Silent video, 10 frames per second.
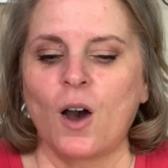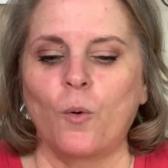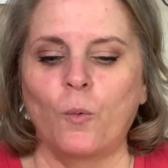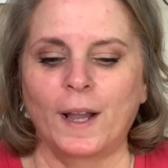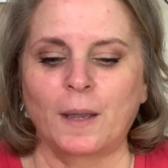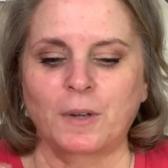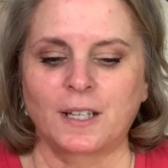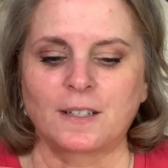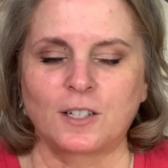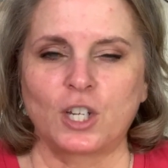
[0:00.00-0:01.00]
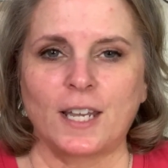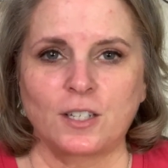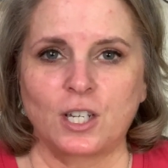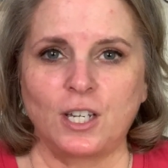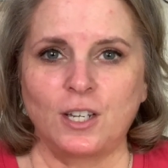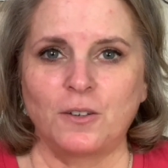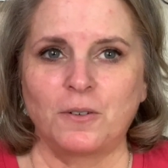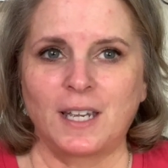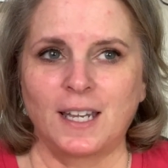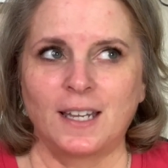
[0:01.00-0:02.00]
What I'm going to suggest to you
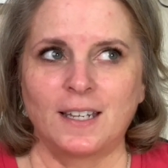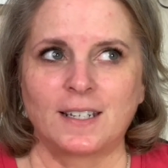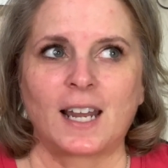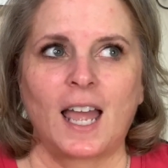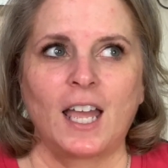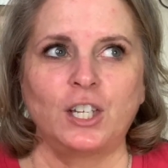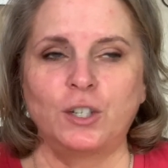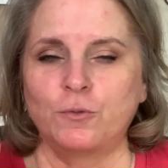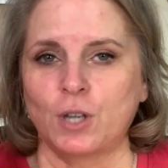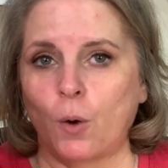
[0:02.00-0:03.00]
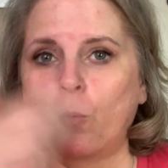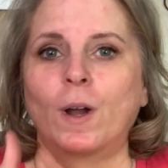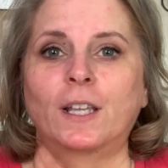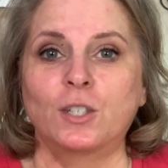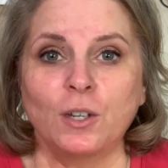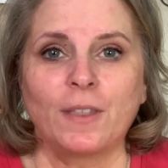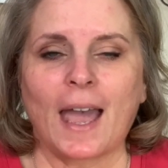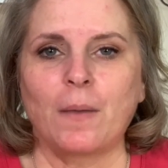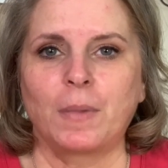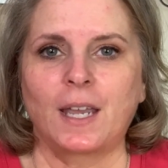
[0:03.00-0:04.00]
is you don't want to do
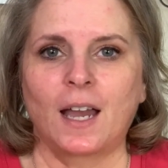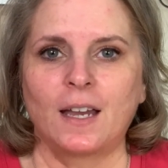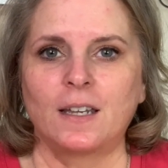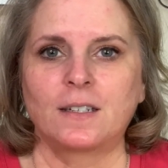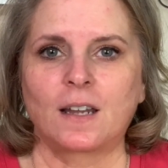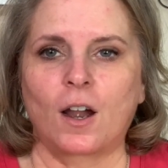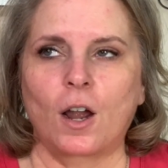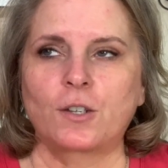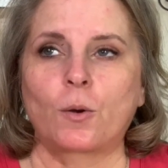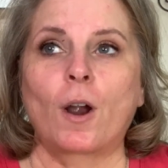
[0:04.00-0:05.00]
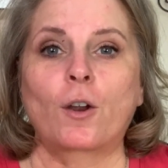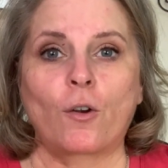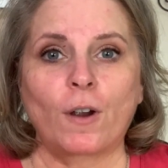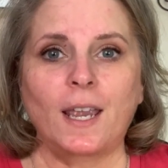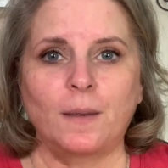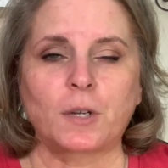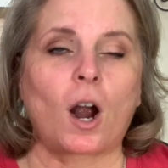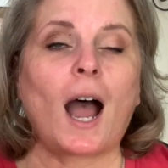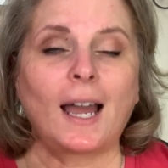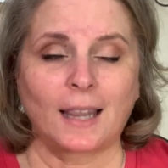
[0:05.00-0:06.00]
that because our creams, our
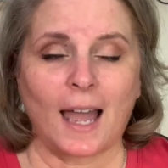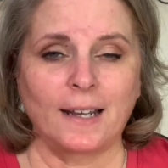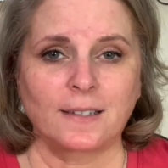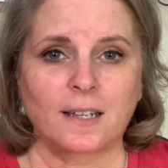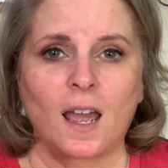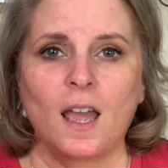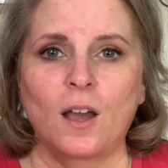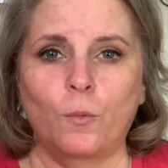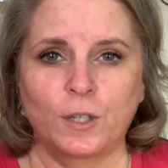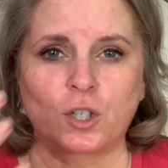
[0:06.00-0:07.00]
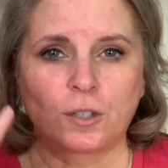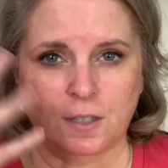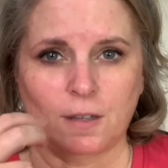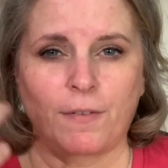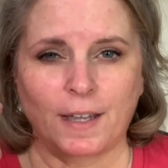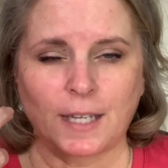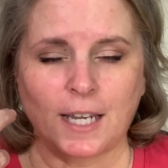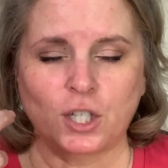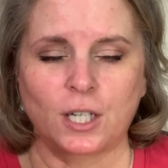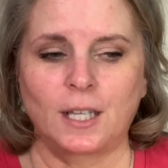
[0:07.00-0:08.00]
highlights, which is the
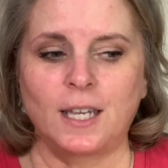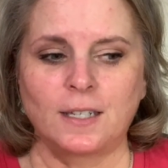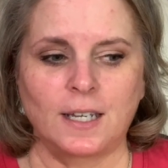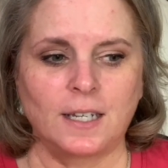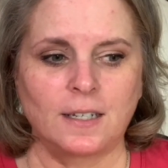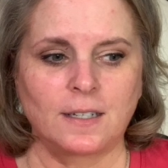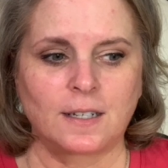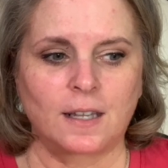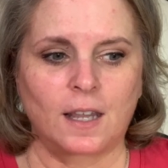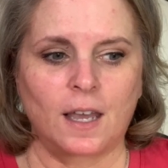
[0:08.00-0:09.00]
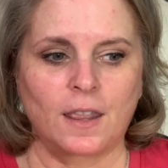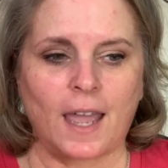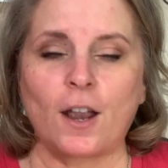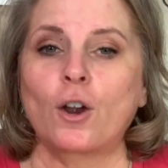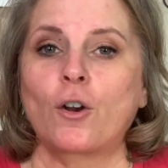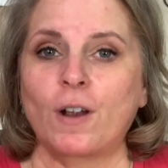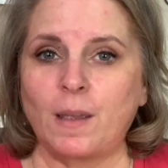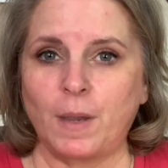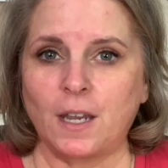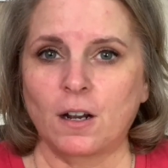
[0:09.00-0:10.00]
foundation, they are
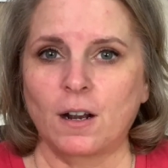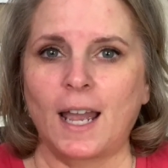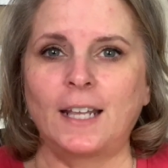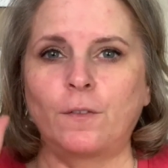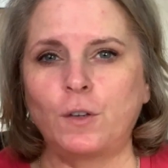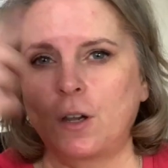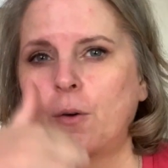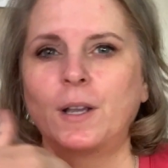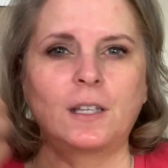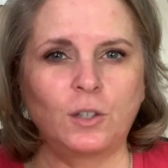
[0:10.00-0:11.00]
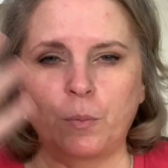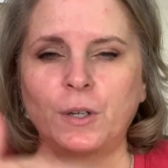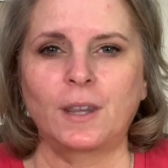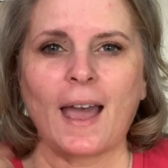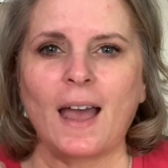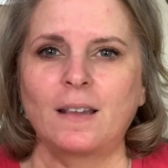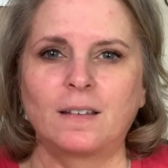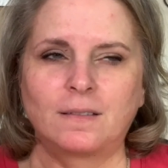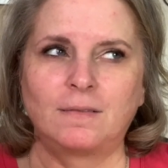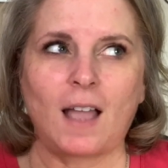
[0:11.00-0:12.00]
creamier, and if you go in and you put that
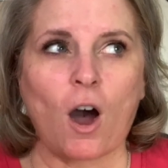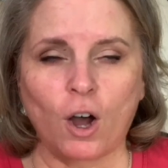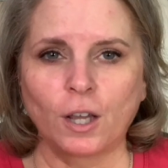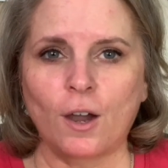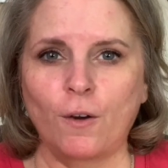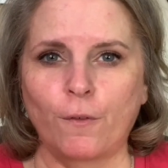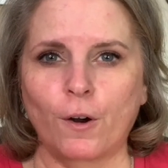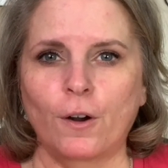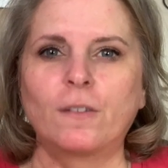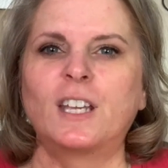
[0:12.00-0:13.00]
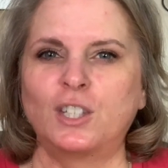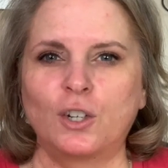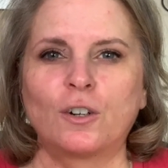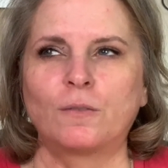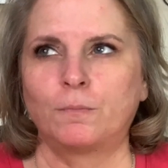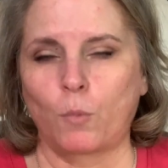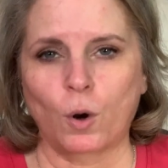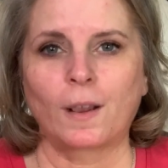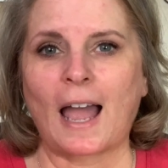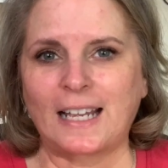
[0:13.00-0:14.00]
all over, then you're
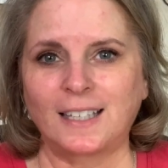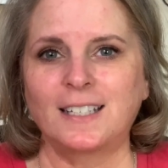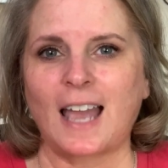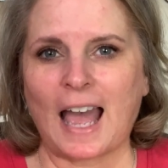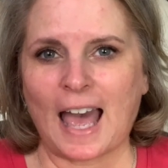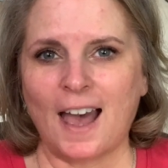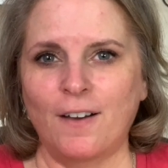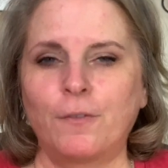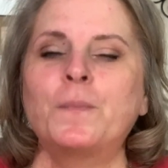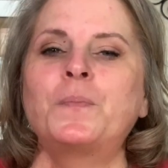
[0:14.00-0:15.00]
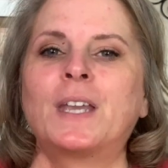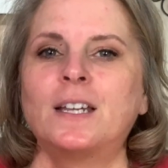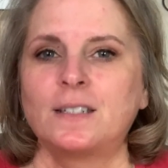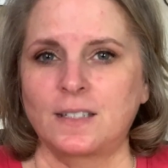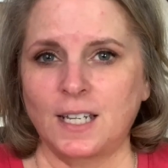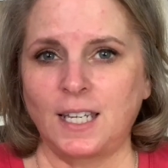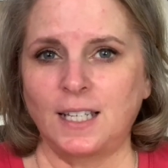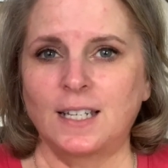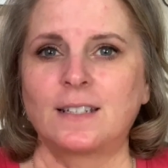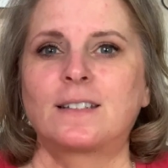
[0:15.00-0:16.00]
more likely to have
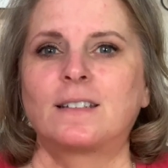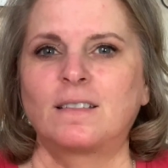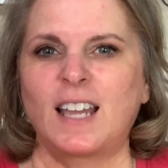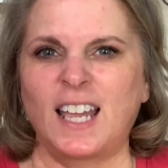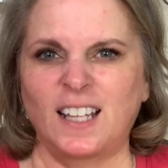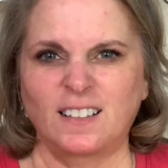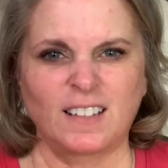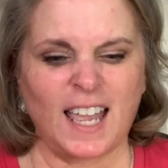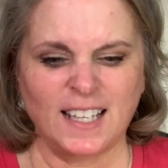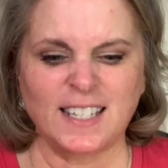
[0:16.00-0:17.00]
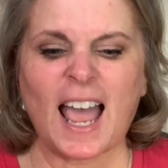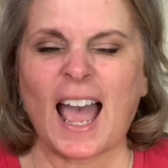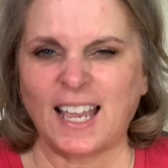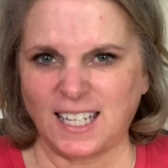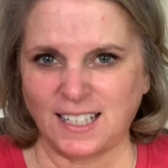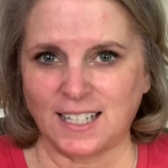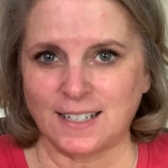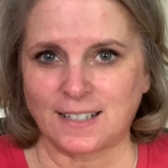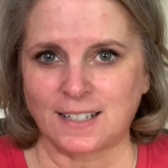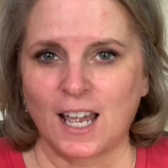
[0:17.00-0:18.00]
stickiness and
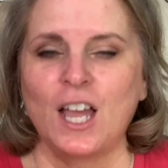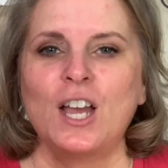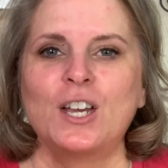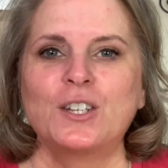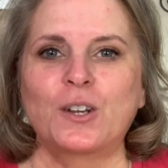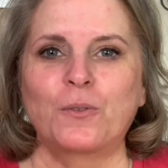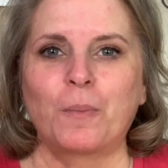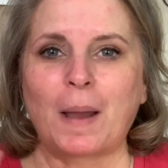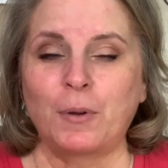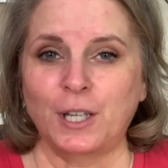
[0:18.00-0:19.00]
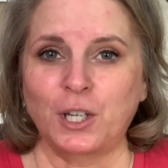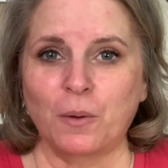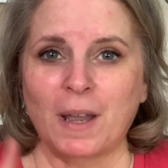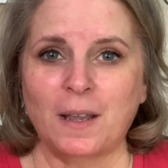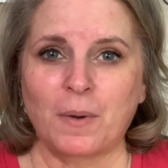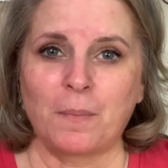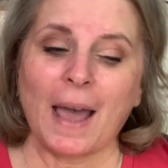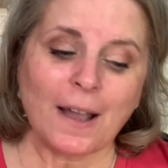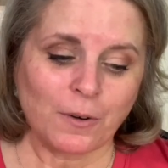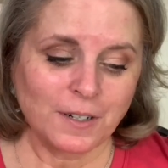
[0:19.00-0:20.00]
tackiness. So by putting your makeup on
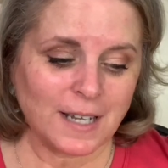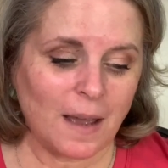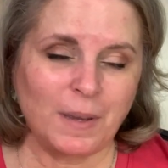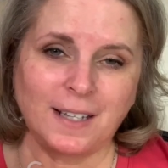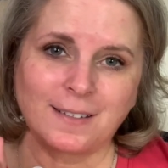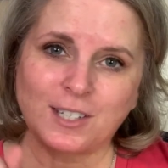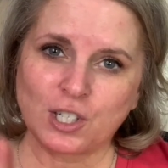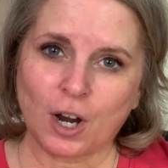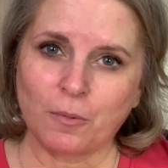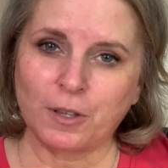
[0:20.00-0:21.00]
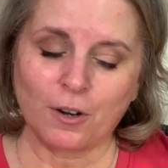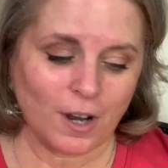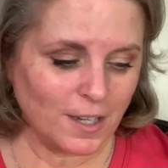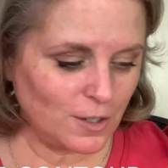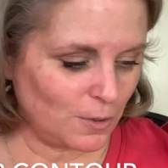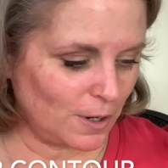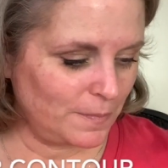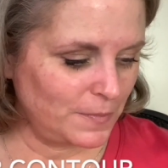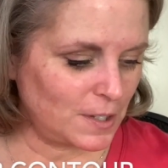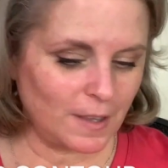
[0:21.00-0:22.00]
backwards, I mean start with your contour.
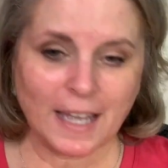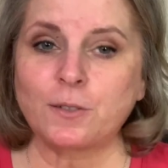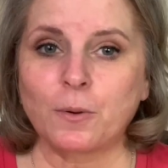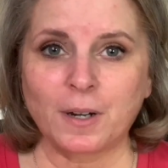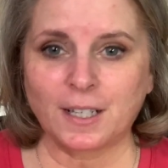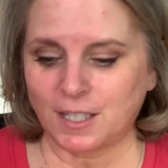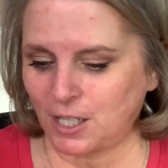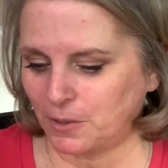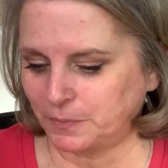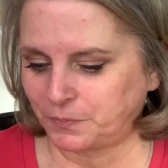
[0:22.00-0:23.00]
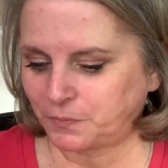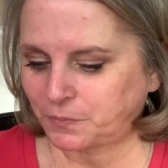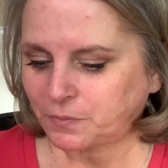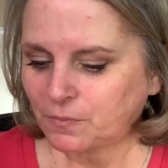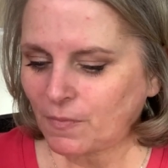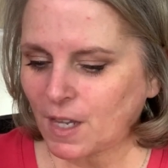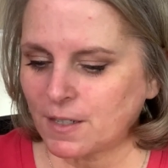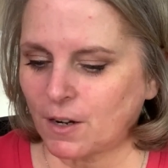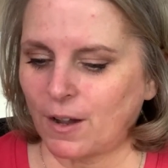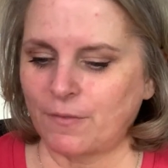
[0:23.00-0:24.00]
So that's what we're going to do.
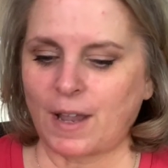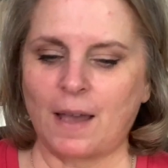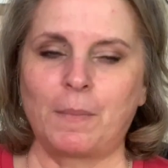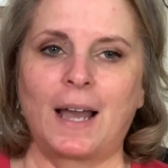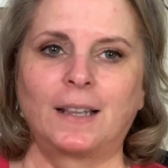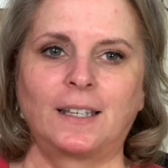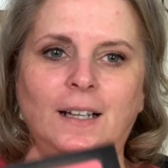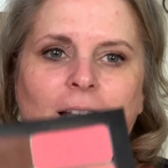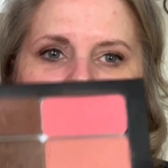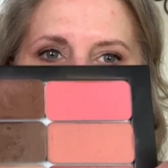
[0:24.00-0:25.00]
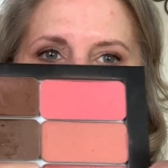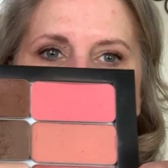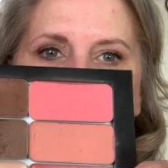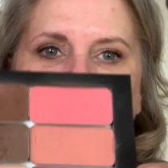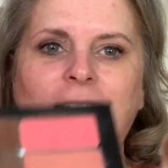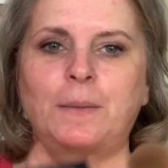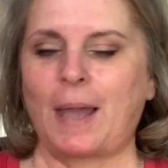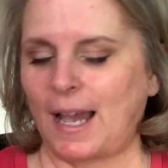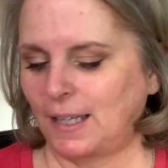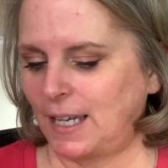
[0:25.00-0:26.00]
So I've got my little daily
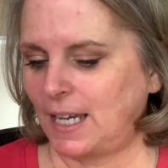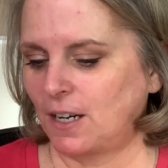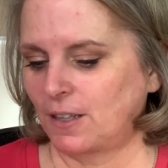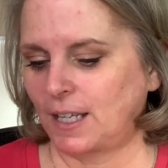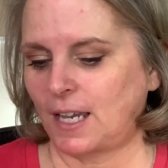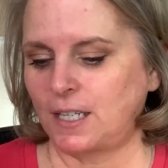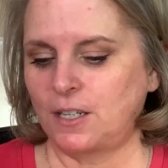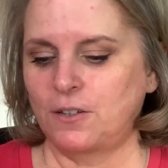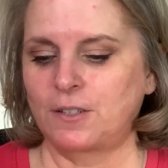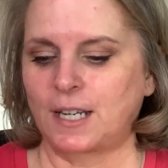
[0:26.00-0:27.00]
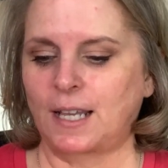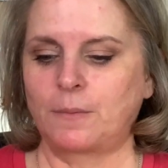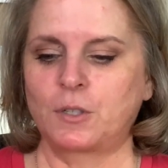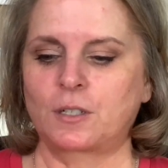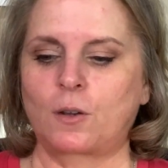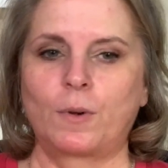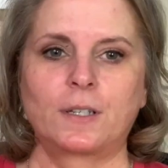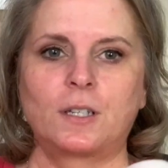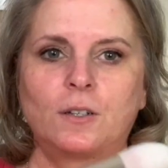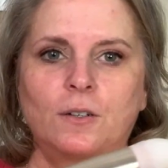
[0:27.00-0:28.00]
palette here that I use, and I'm just going
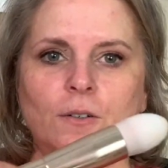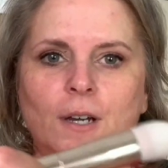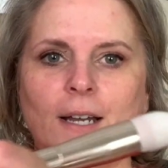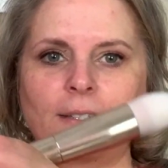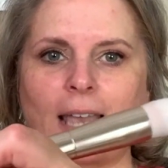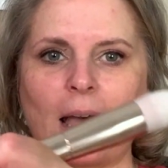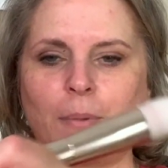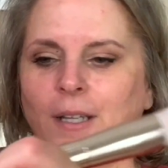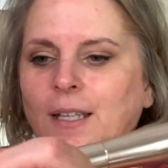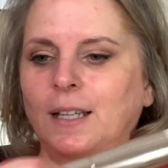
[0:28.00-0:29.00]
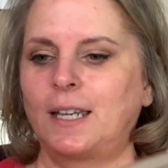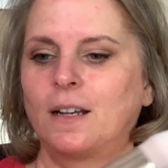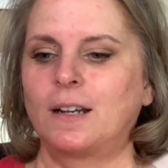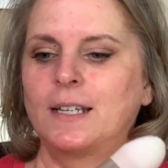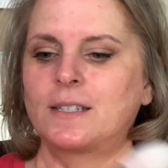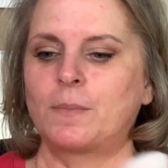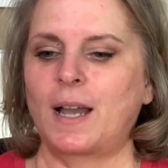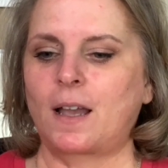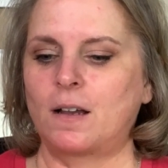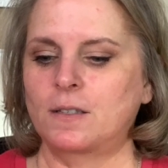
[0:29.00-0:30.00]
to tap a little here into
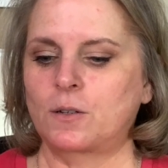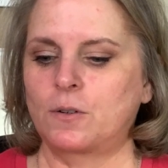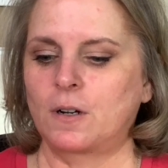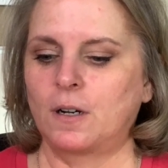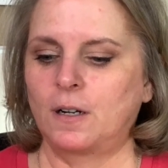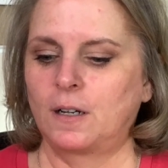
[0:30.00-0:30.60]
my contour,